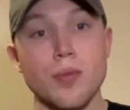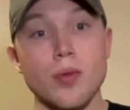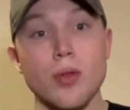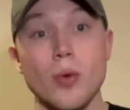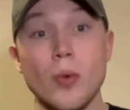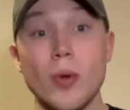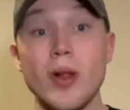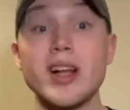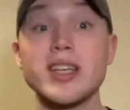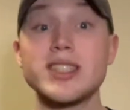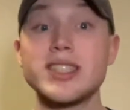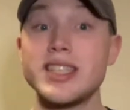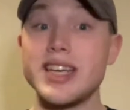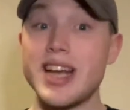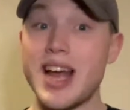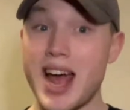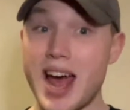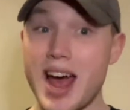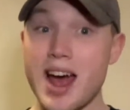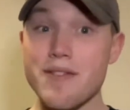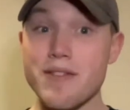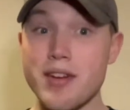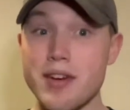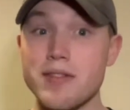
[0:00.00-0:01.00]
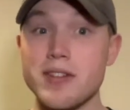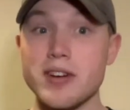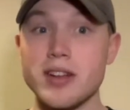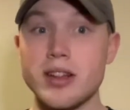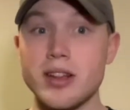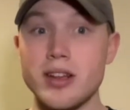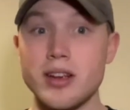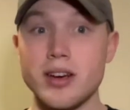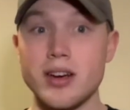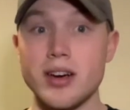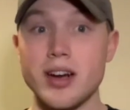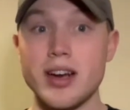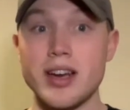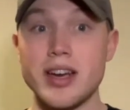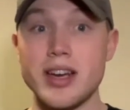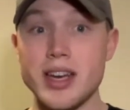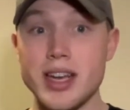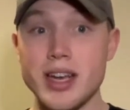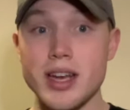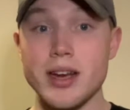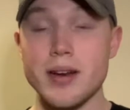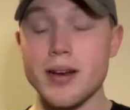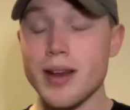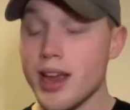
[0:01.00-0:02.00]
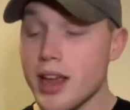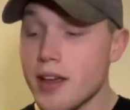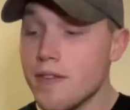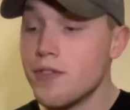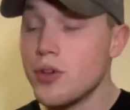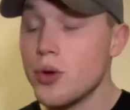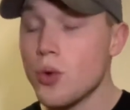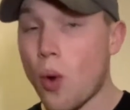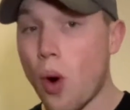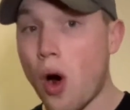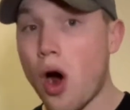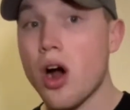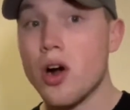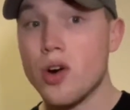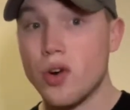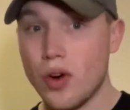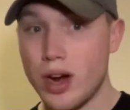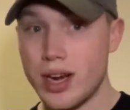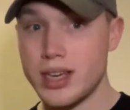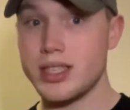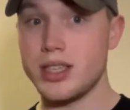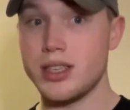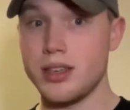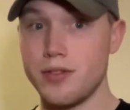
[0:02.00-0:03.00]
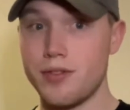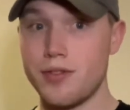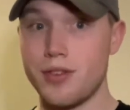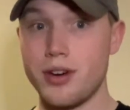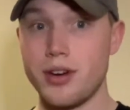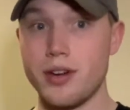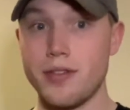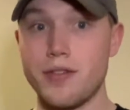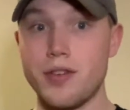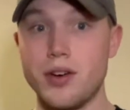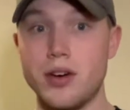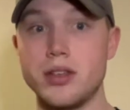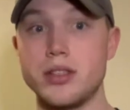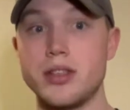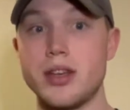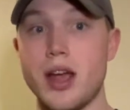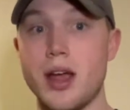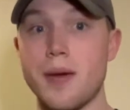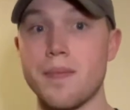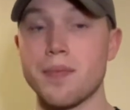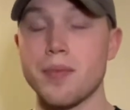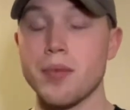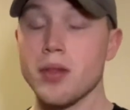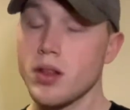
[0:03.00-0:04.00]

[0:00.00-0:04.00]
we'll actually have everything you're going to need if you are renting for your first day.